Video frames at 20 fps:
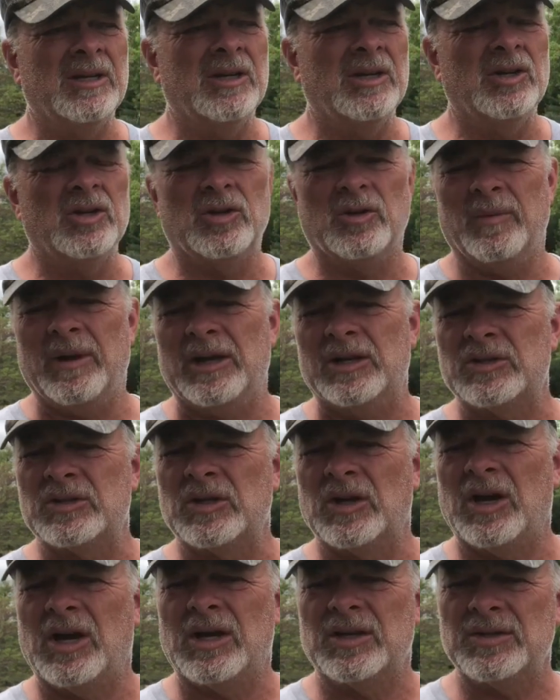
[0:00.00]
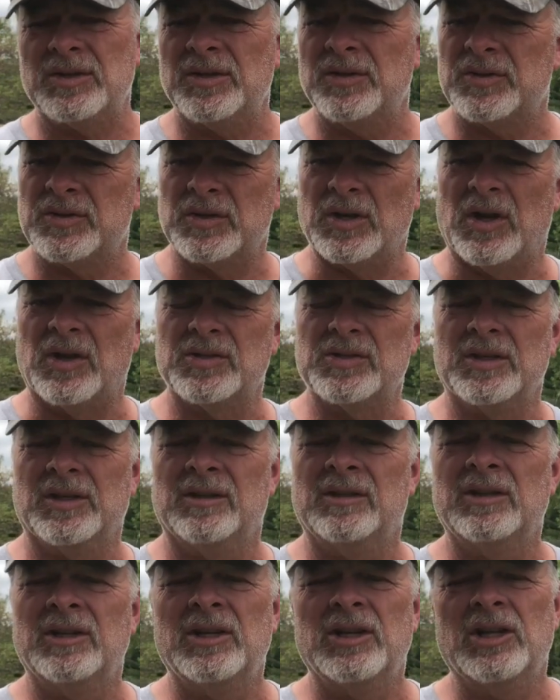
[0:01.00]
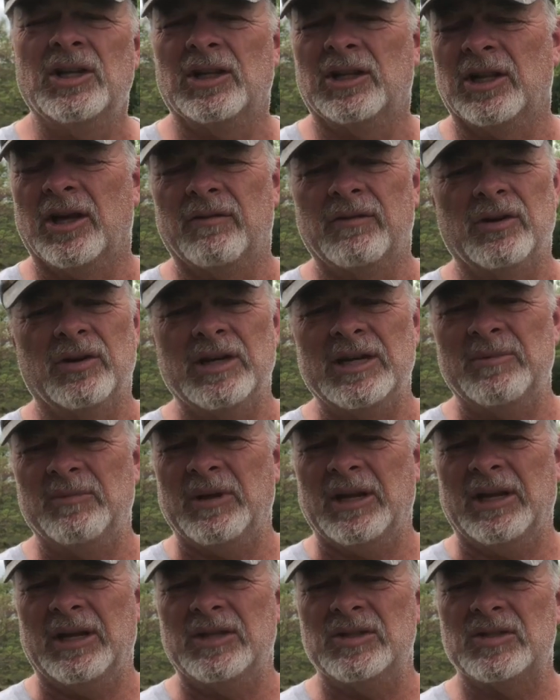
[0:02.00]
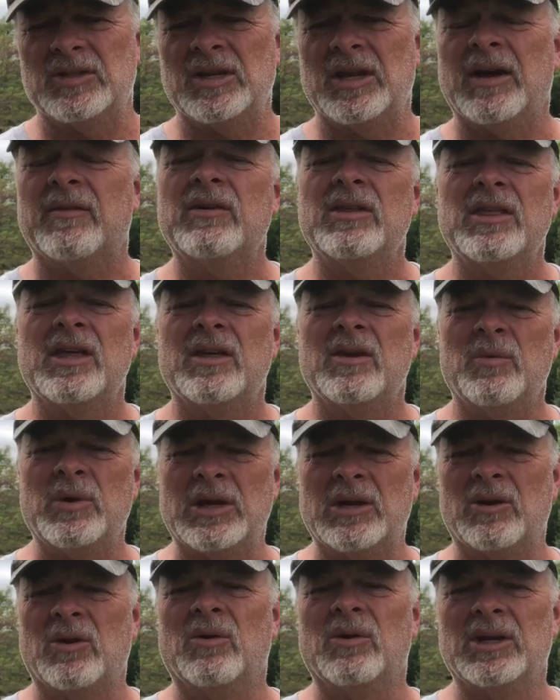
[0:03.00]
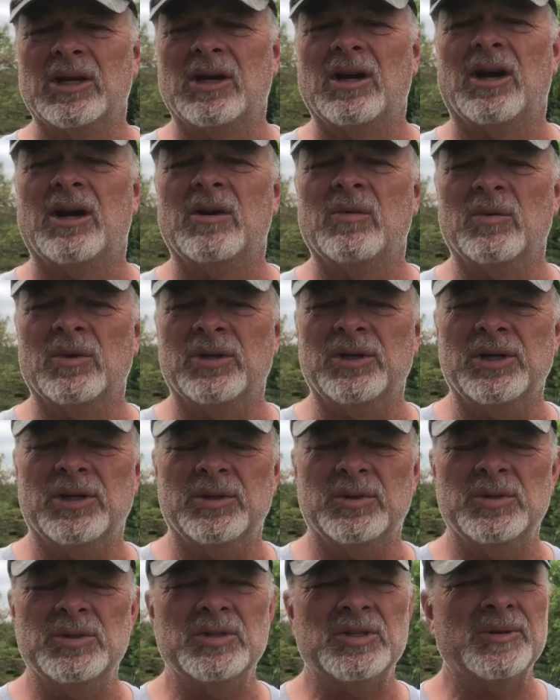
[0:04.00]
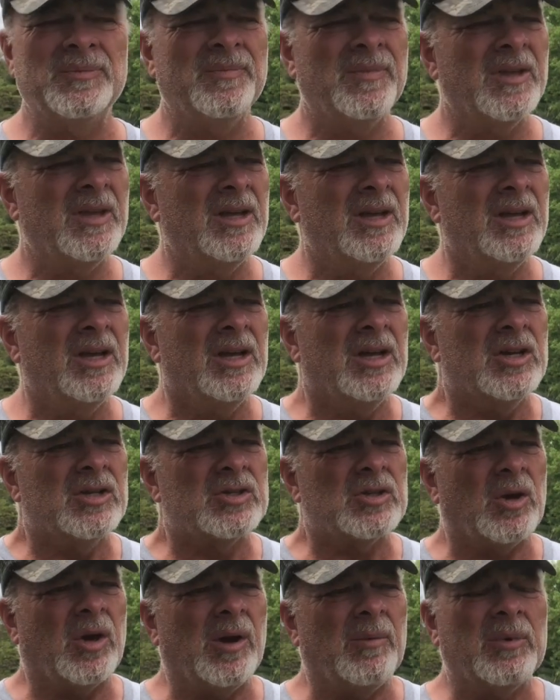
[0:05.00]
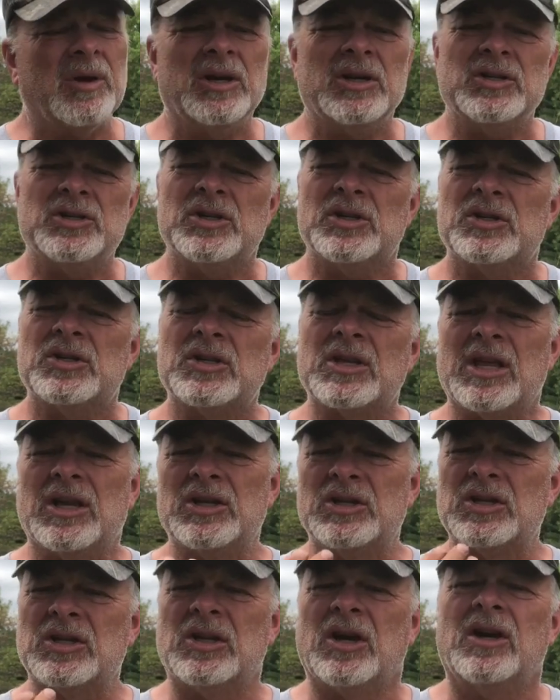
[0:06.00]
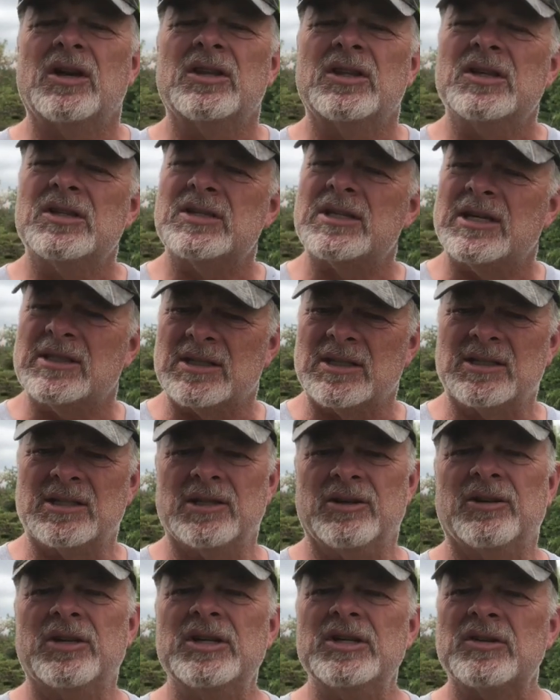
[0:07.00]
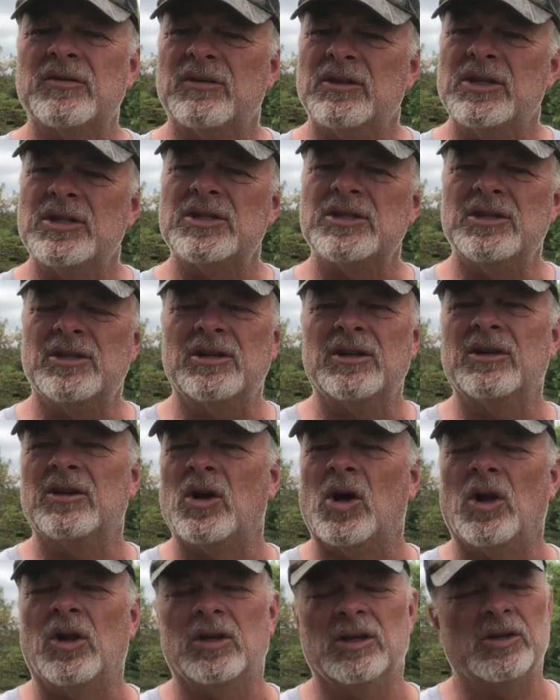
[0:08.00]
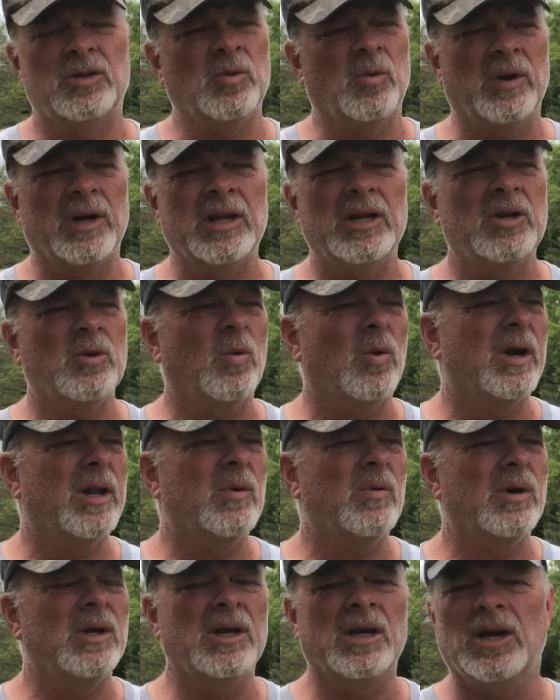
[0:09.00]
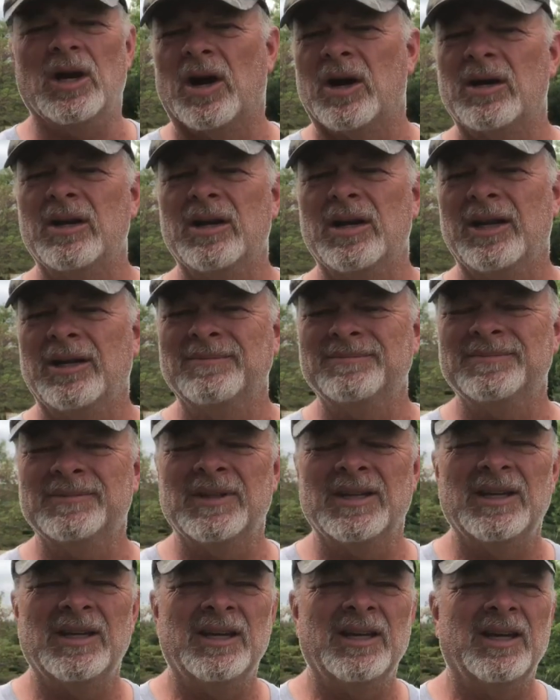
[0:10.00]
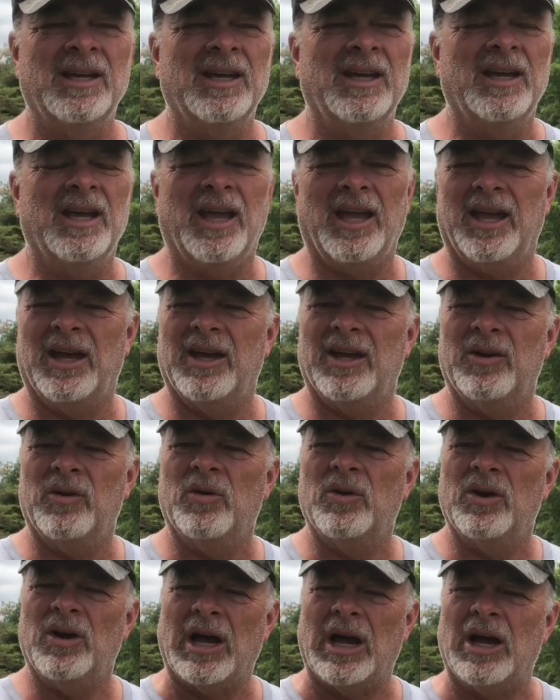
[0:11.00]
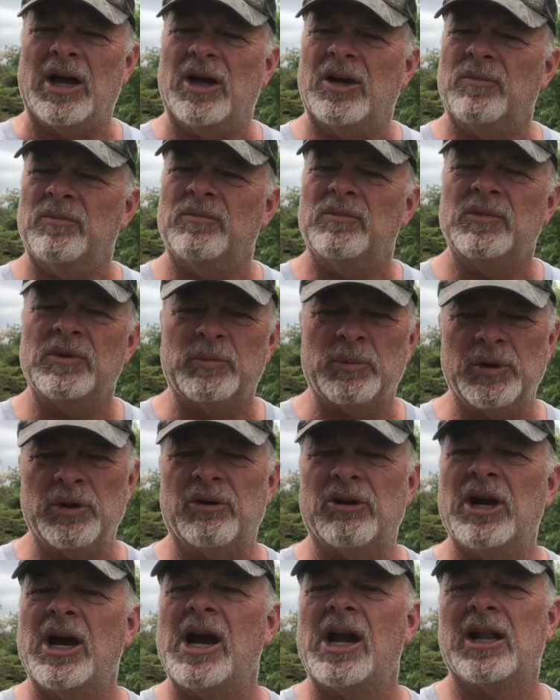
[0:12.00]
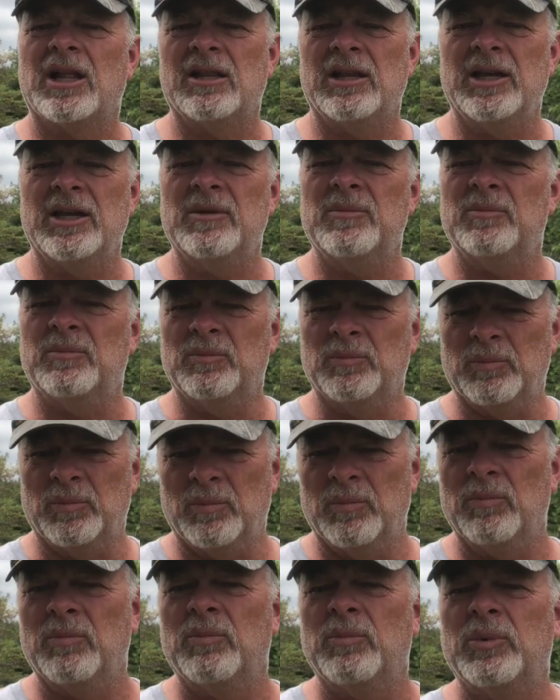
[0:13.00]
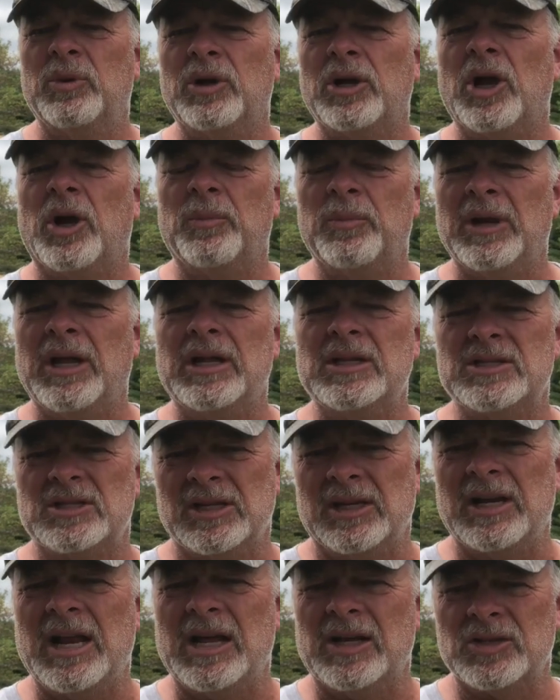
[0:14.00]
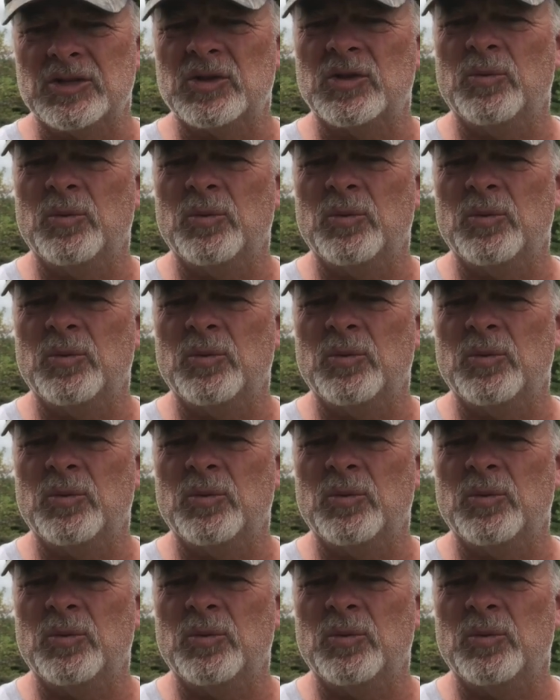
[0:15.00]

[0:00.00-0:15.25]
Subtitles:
tomato sauce, salsa, love green beans. Everything that we grow in the garden we'll use. So I'm going to just start this as a series for this year, call it 2021 Gardening, and periodically put updates in as